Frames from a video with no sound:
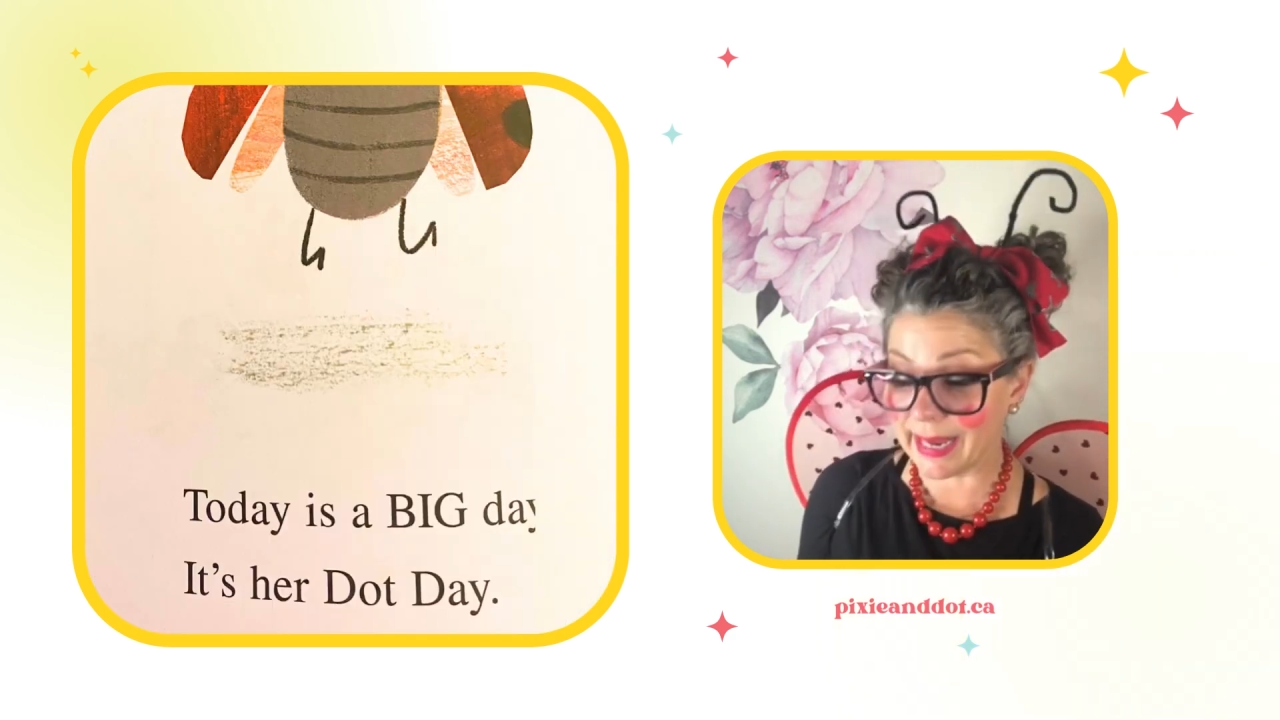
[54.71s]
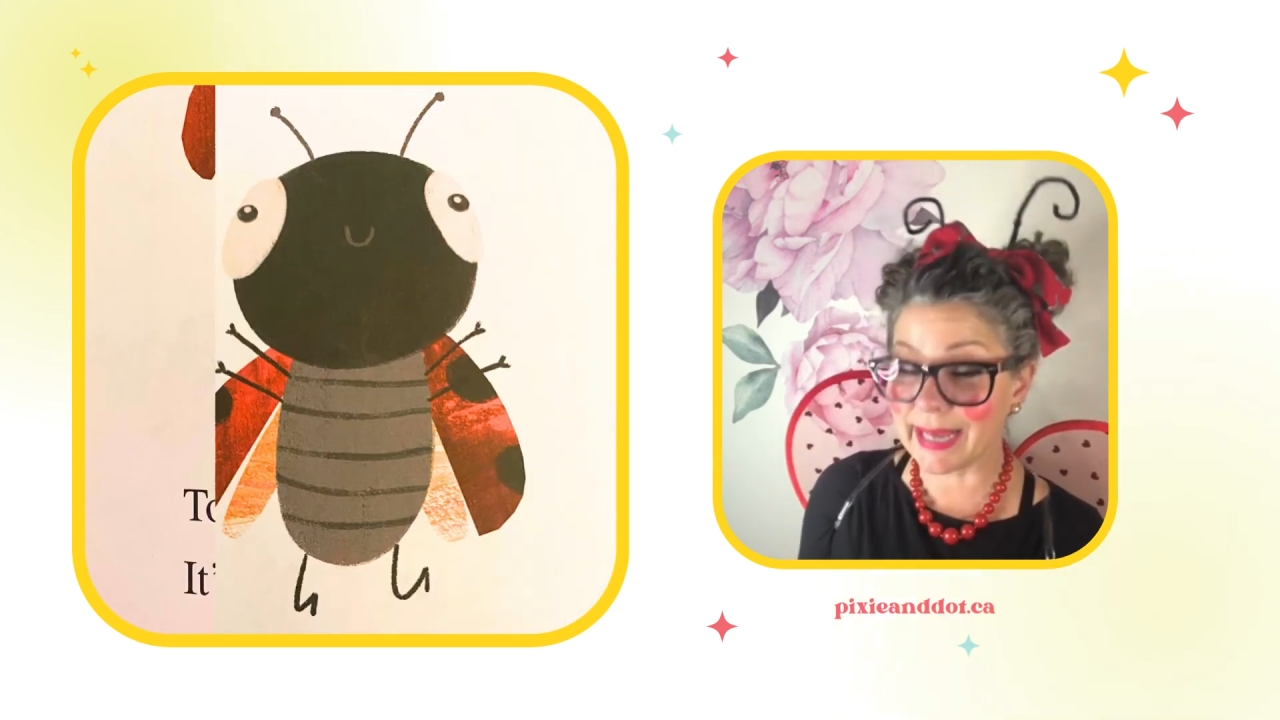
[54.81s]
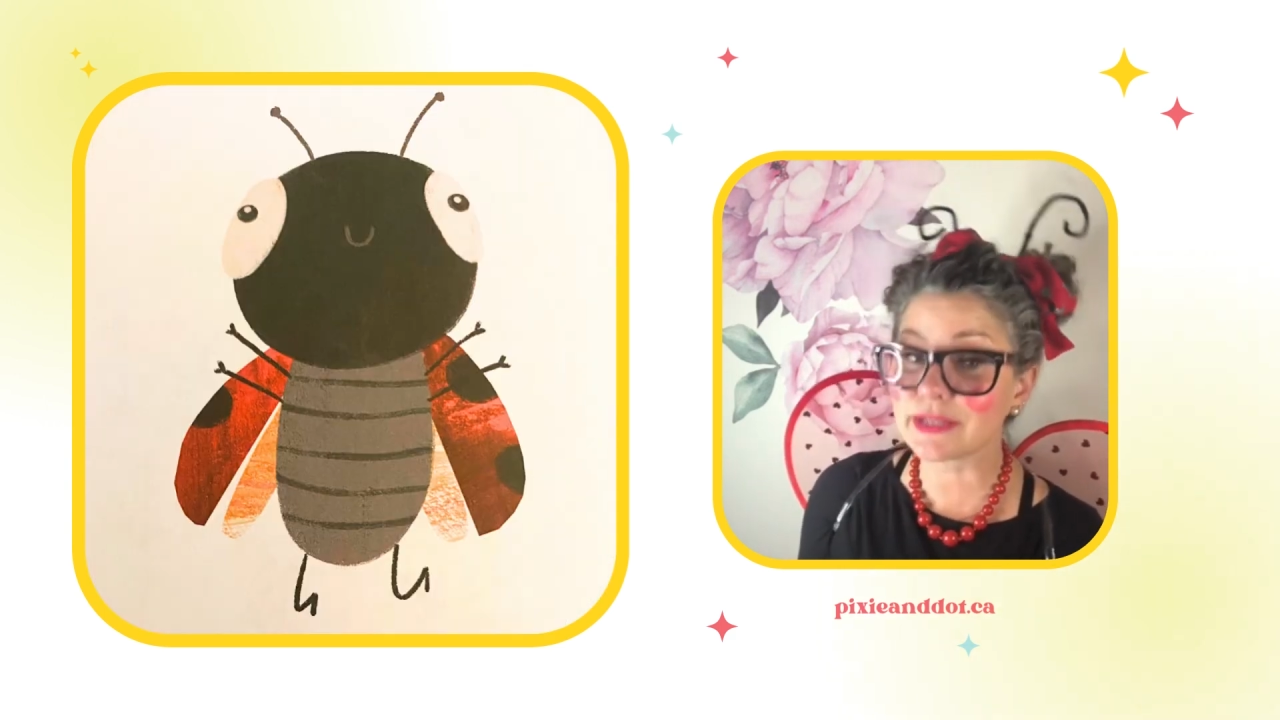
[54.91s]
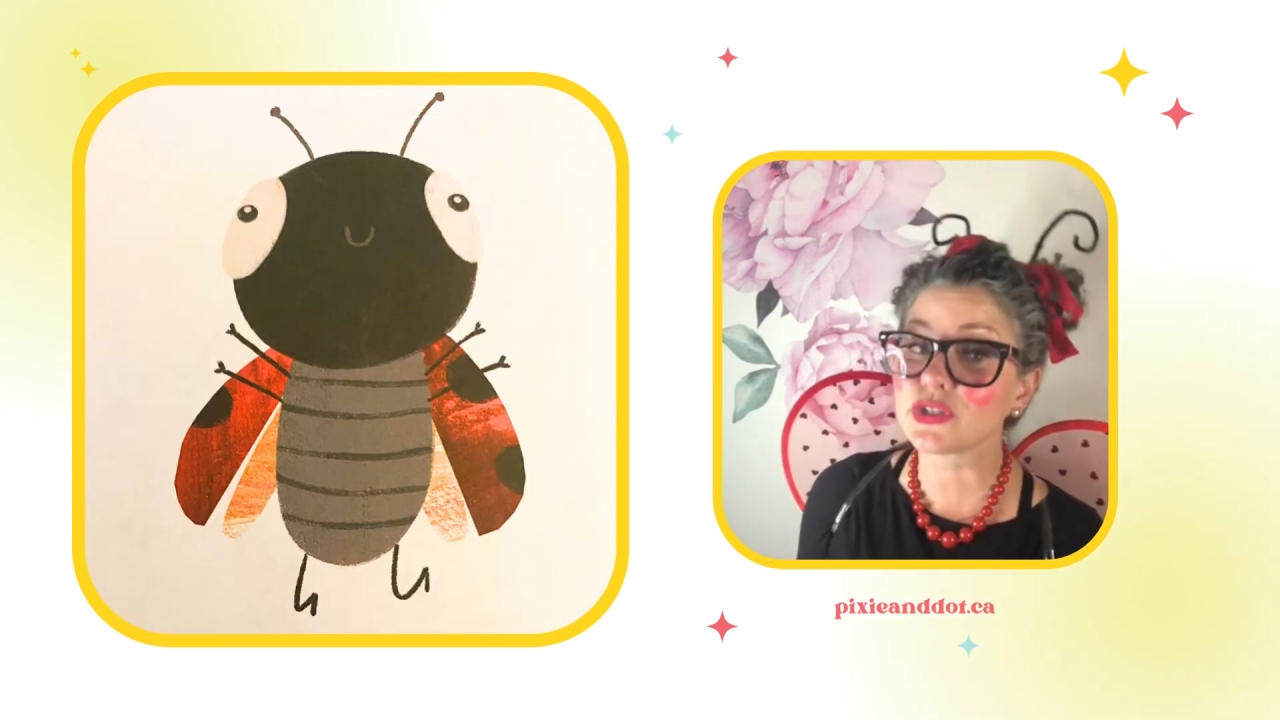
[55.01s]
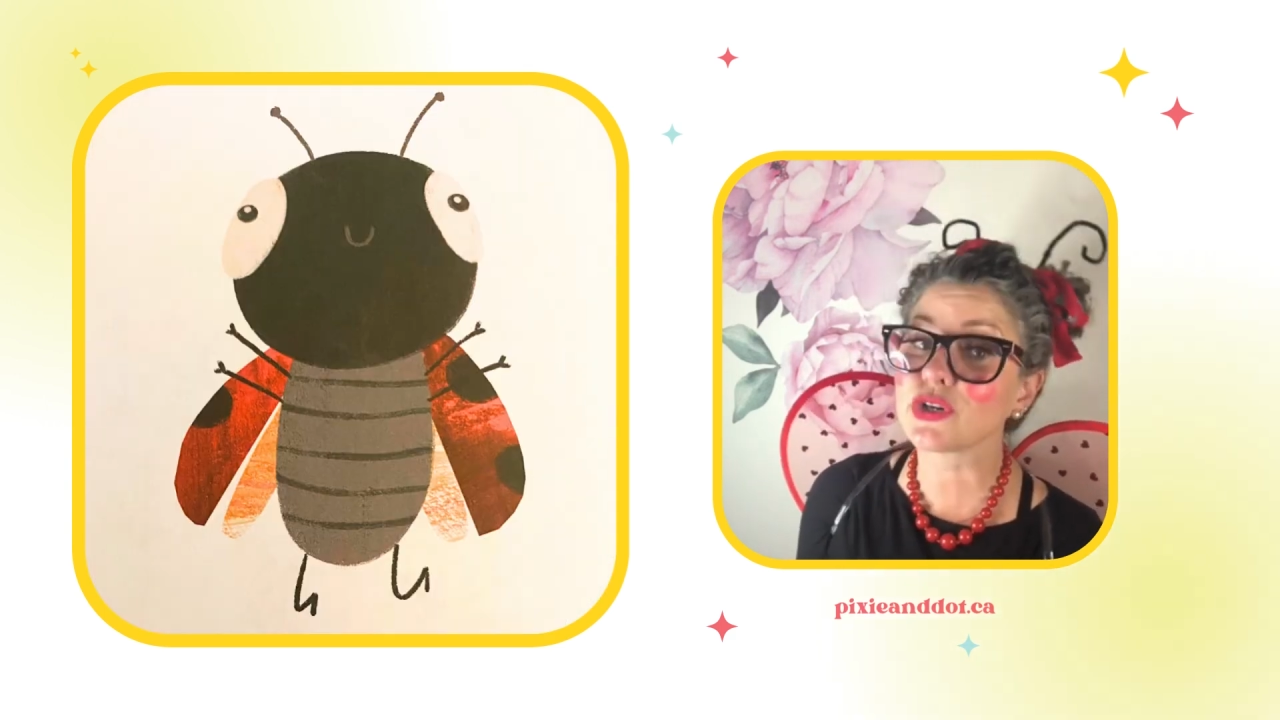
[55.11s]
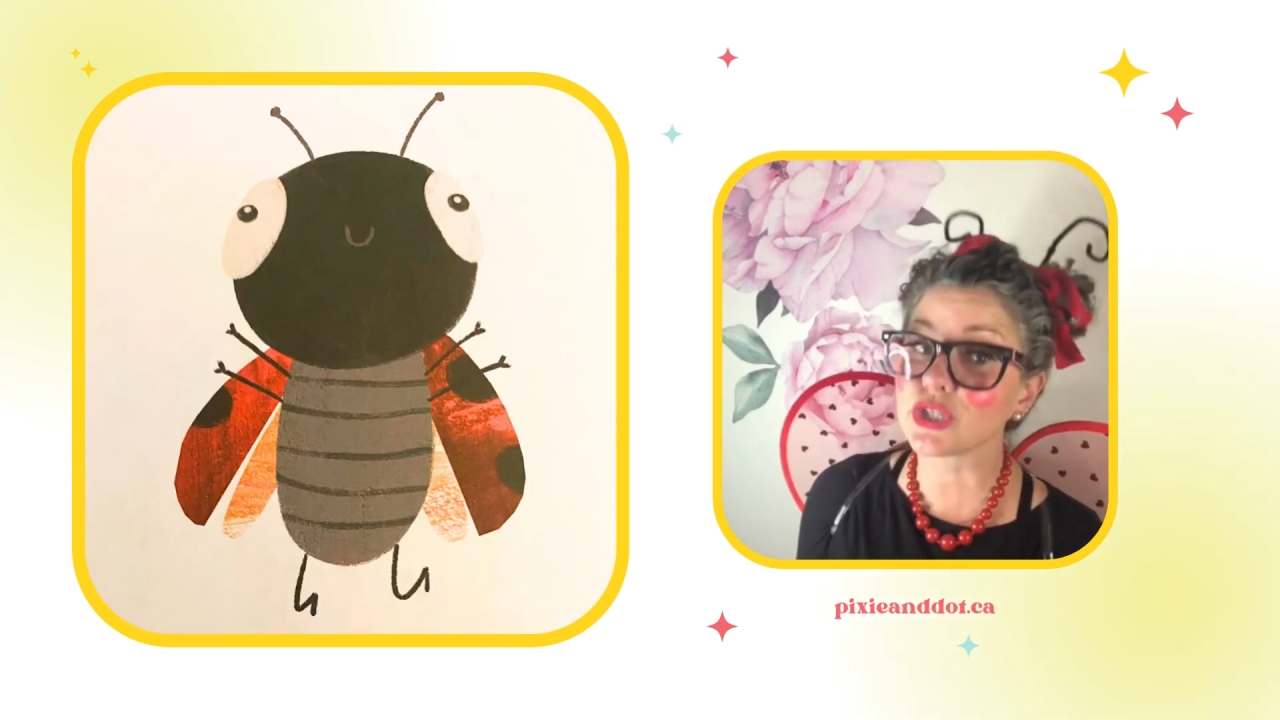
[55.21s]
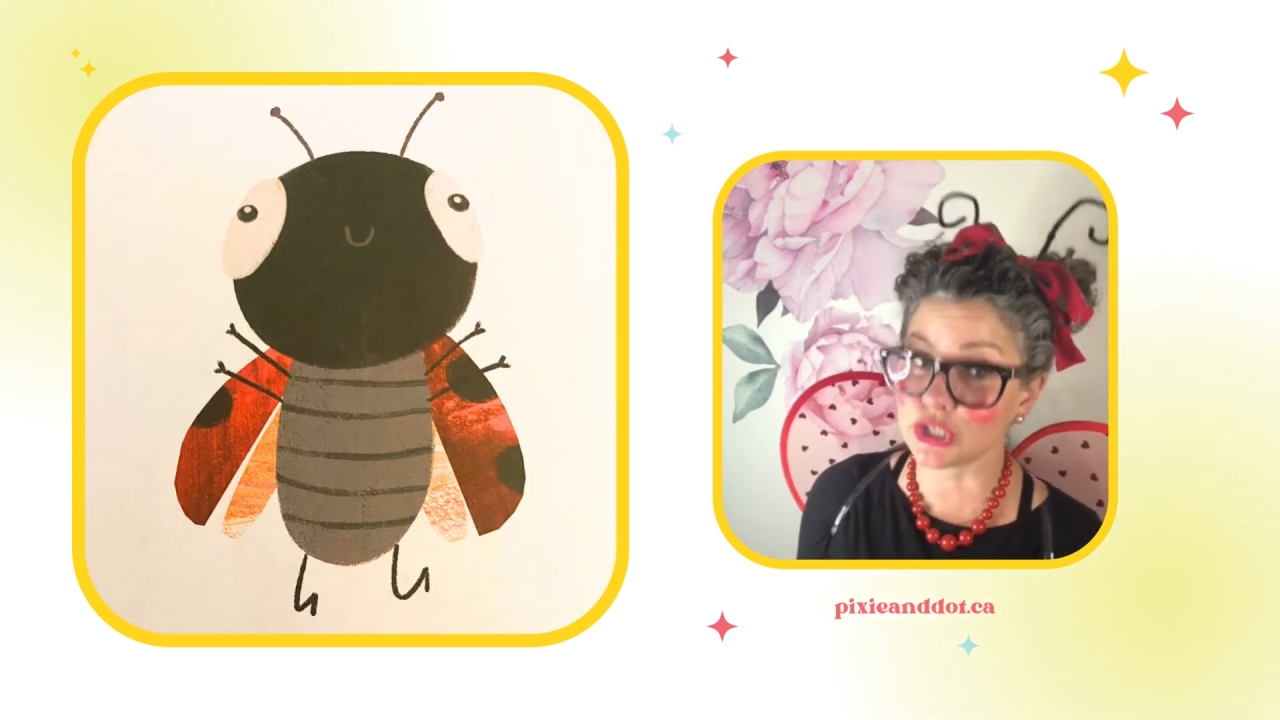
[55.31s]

It's her